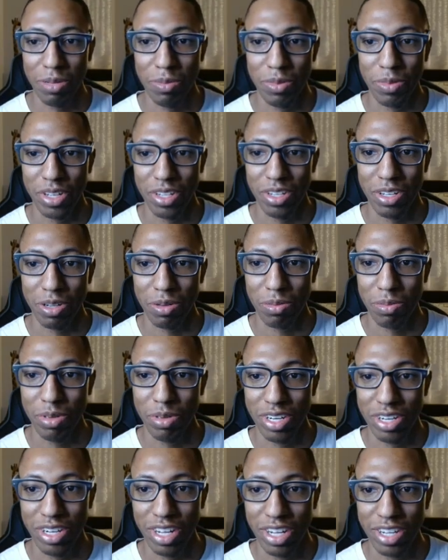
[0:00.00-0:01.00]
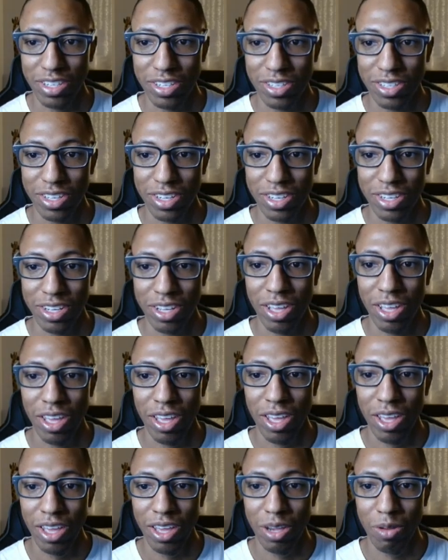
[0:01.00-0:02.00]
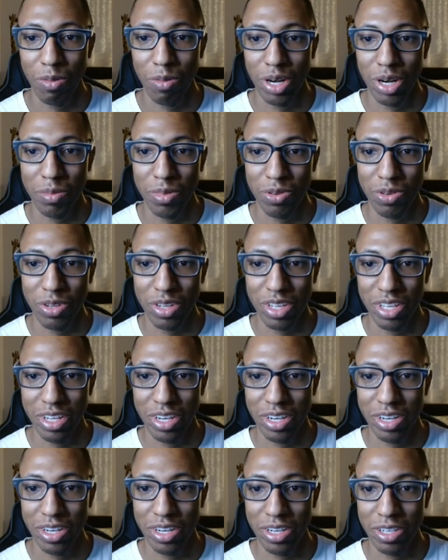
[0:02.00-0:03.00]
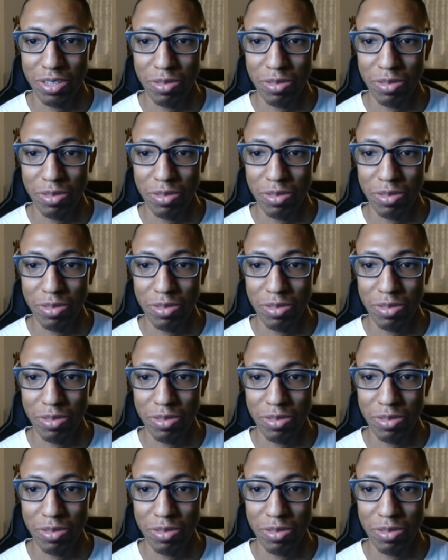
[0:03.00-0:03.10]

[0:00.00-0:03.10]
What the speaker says: along pretty nicely. And what I'm doing here is